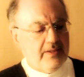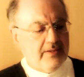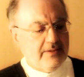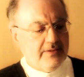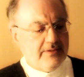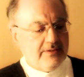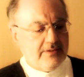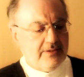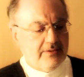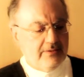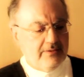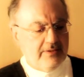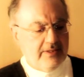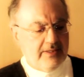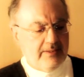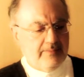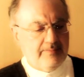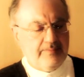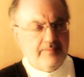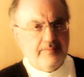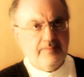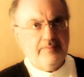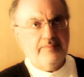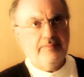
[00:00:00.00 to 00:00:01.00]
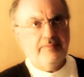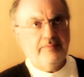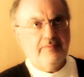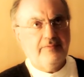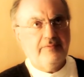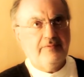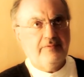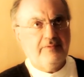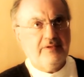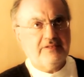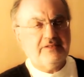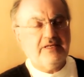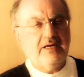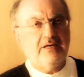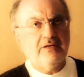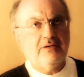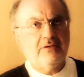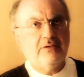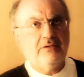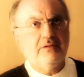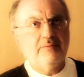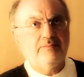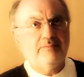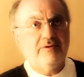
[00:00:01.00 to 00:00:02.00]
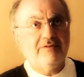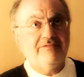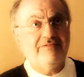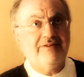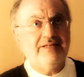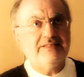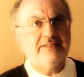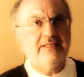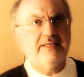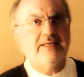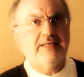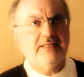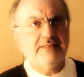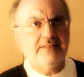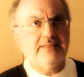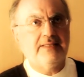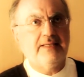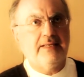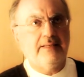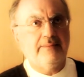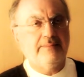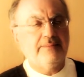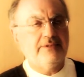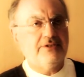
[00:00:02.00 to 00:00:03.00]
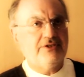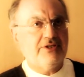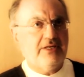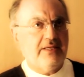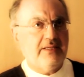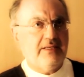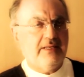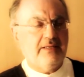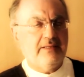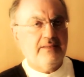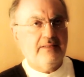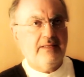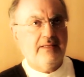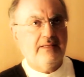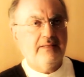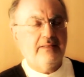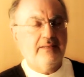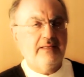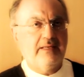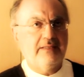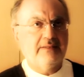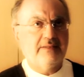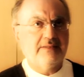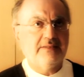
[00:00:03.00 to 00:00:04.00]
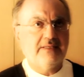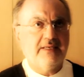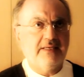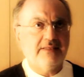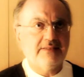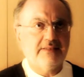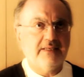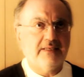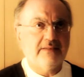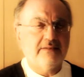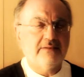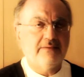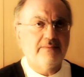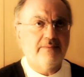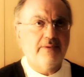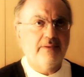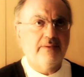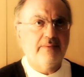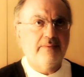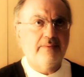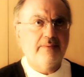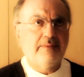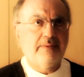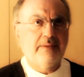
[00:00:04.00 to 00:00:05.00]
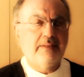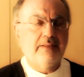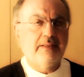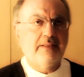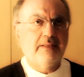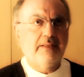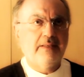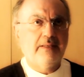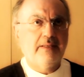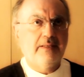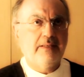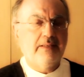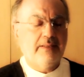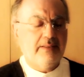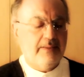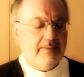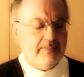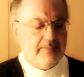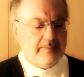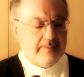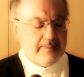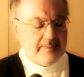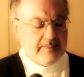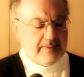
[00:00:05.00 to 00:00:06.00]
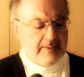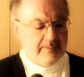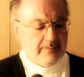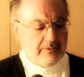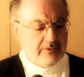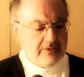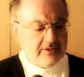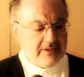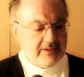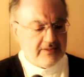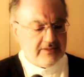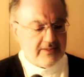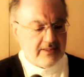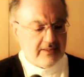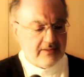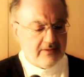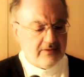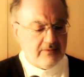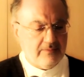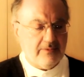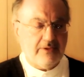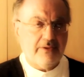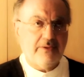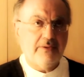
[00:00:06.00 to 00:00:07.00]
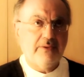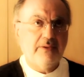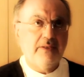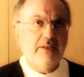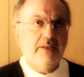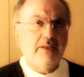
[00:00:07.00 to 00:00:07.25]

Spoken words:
So what I call prophetic Islam, inshallah, I'll discuss that tomorrow, in more detail tomorrow.